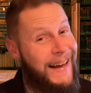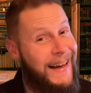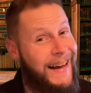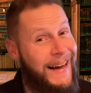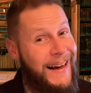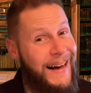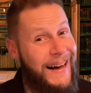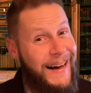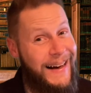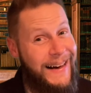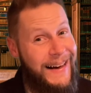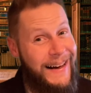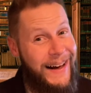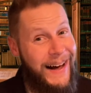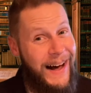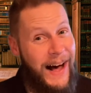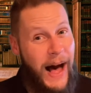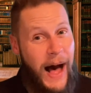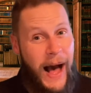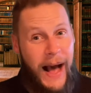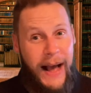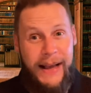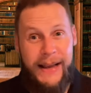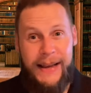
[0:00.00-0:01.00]

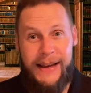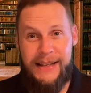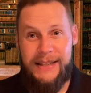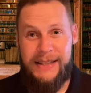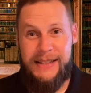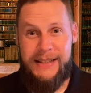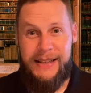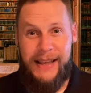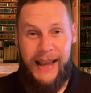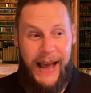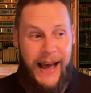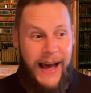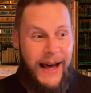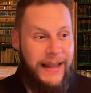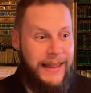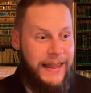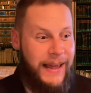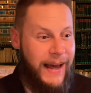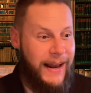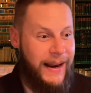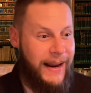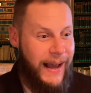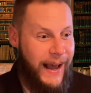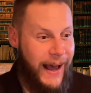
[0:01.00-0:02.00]
I guess, yeah,
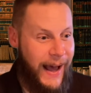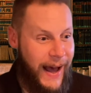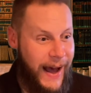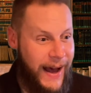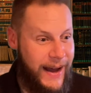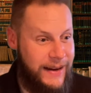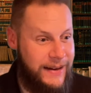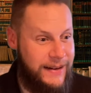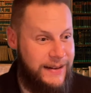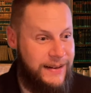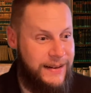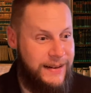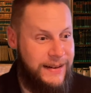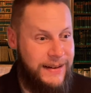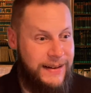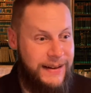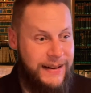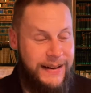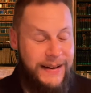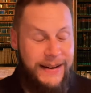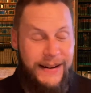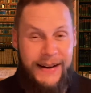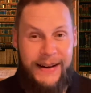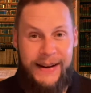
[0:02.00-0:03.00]
that hat,
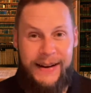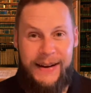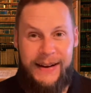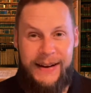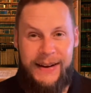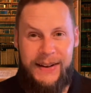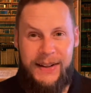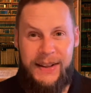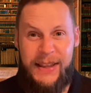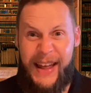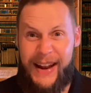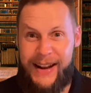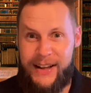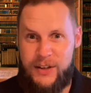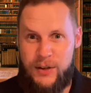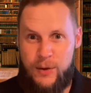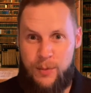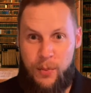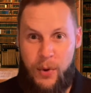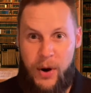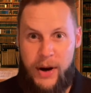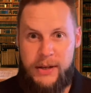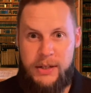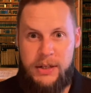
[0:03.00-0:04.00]
that
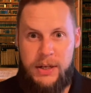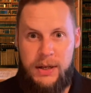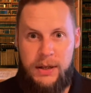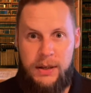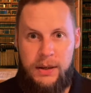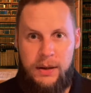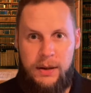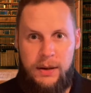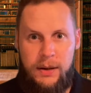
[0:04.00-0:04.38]
expression,